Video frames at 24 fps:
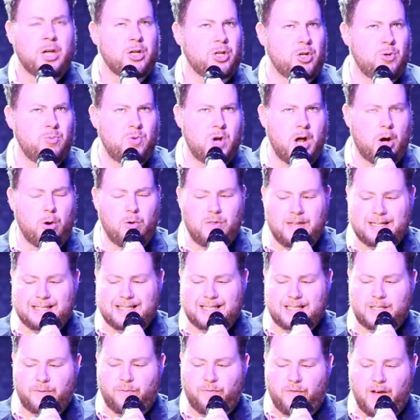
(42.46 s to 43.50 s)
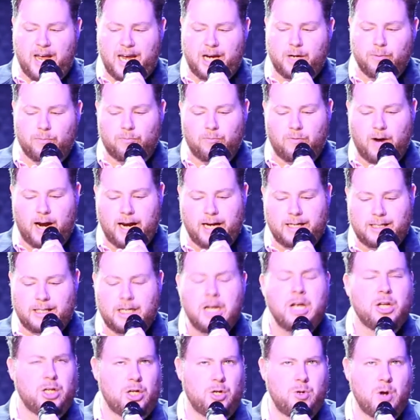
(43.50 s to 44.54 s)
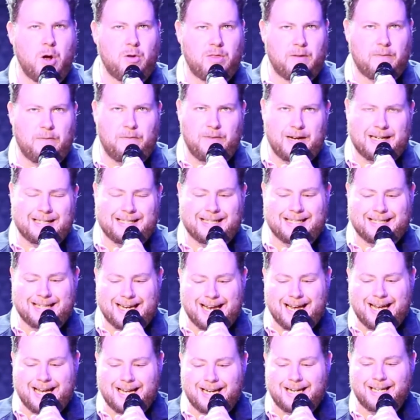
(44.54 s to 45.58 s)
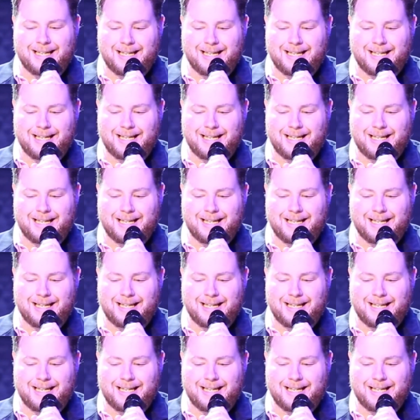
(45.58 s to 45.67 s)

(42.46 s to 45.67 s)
You know this is fake, right? You know the fix is in,